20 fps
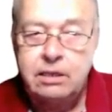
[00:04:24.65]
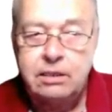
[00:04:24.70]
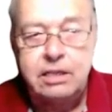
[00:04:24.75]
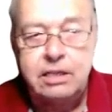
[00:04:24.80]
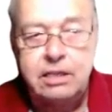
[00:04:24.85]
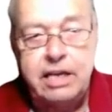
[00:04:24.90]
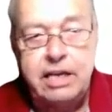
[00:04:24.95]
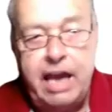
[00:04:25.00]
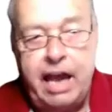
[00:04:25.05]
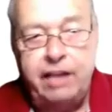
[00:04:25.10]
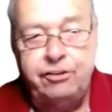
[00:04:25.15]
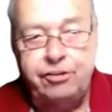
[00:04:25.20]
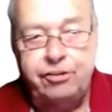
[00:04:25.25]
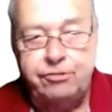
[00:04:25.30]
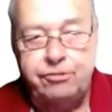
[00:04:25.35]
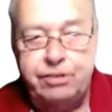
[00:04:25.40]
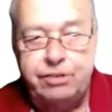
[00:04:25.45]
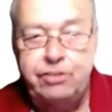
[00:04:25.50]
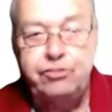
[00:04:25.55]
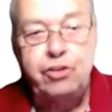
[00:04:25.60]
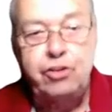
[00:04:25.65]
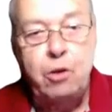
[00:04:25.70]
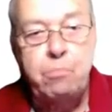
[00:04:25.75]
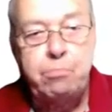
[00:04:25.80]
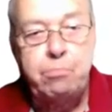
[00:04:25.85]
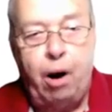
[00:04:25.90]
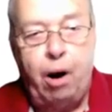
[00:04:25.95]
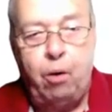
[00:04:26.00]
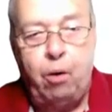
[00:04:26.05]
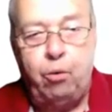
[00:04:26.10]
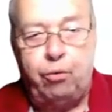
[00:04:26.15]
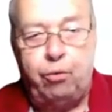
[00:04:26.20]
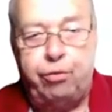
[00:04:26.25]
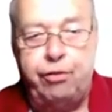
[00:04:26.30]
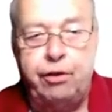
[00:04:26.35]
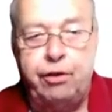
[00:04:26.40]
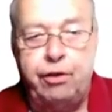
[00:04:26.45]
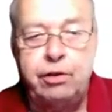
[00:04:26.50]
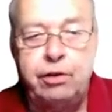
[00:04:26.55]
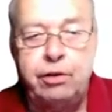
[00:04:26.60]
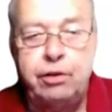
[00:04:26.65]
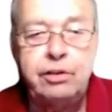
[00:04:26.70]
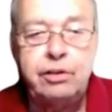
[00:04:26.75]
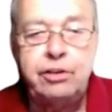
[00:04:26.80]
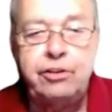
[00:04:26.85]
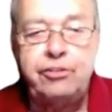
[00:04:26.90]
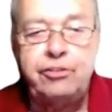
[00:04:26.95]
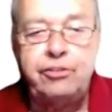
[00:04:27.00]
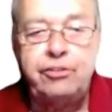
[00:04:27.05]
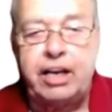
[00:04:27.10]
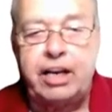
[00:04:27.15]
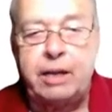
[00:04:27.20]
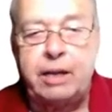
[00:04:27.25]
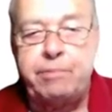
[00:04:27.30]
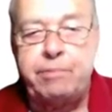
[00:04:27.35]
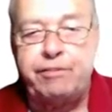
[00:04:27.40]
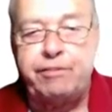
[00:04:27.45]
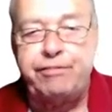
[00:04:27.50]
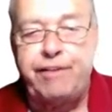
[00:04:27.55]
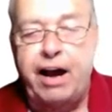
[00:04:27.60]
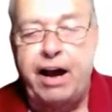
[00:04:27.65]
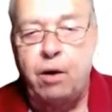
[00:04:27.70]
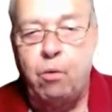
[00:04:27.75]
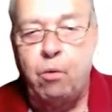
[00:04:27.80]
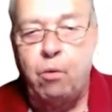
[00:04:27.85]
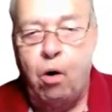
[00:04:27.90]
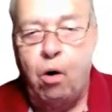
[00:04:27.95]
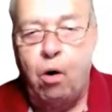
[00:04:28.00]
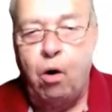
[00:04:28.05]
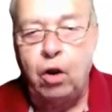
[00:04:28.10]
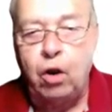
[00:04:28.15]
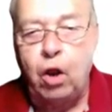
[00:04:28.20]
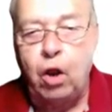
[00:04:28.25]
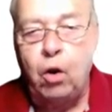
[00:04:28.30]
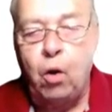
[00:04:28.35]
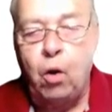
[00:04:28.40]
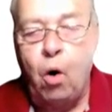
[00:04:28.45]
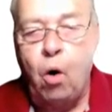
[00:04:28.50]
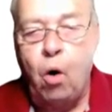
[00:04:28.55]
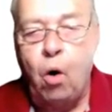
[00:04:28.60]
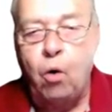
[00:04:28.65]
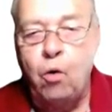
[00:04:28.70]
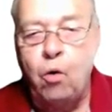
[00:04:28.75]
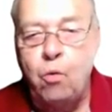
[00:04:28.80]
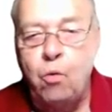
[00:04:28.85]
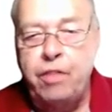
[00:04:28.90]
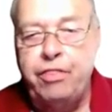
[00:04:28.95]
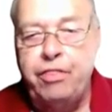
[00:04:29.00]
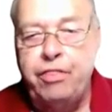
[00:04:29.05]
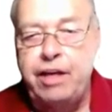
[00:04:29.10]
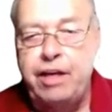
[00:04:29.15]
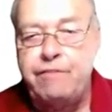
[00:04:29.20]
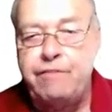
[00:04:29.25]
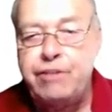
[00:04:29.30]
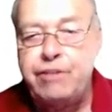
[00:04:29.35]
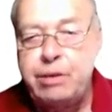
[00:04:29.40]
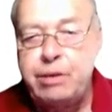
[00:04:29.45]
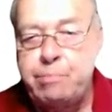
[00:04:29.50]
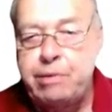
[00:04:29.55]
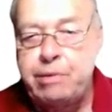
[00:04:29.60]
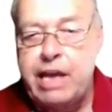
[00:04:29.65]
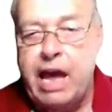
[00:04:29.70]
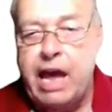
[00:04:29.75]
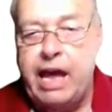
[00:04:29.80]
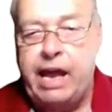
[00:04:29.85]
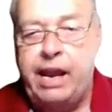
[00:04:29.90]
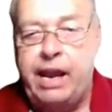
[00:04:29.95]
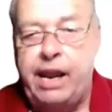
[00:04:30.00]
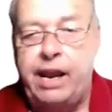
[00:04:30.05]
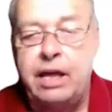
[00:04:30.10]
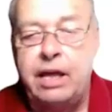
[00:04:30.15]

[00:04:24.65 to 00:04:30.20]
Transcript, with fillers: The answer is both. Set up a firewall along with a VPN.